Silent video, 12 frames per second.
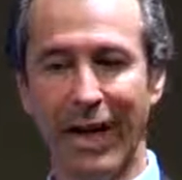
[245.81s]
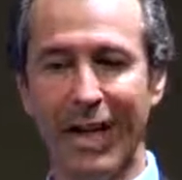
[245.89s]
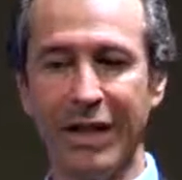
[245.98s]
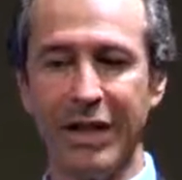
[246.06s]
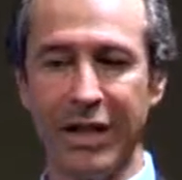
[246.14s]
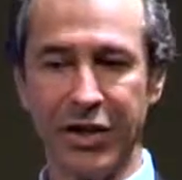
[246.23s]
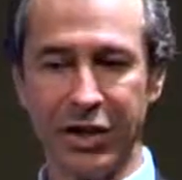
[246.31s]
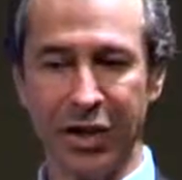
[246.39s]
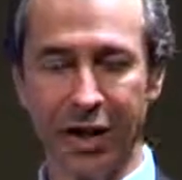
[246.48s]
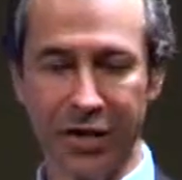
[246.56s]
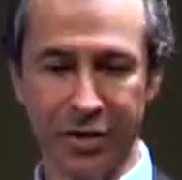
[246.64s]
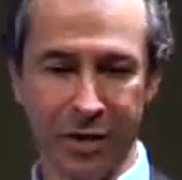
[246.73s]
and
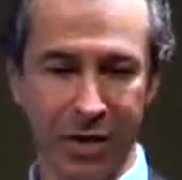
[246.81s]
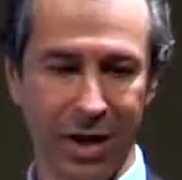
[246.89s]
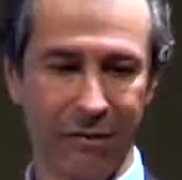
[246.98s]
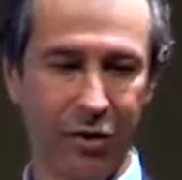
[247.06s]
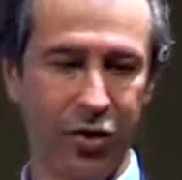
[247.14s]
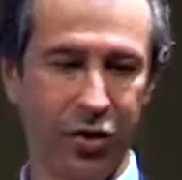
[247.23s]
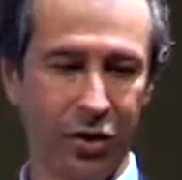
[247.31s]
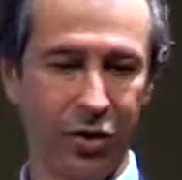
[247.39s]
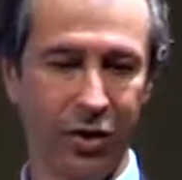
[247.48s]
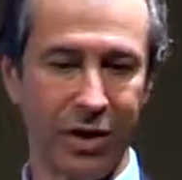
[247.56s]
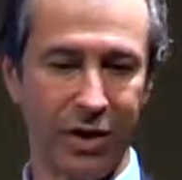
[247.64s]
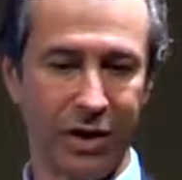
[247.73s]
testosterone after
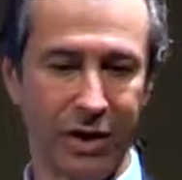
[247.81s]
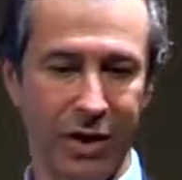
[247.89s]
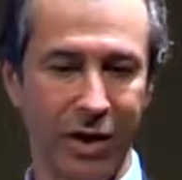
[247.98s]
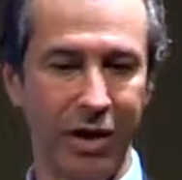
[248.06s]
surgeries.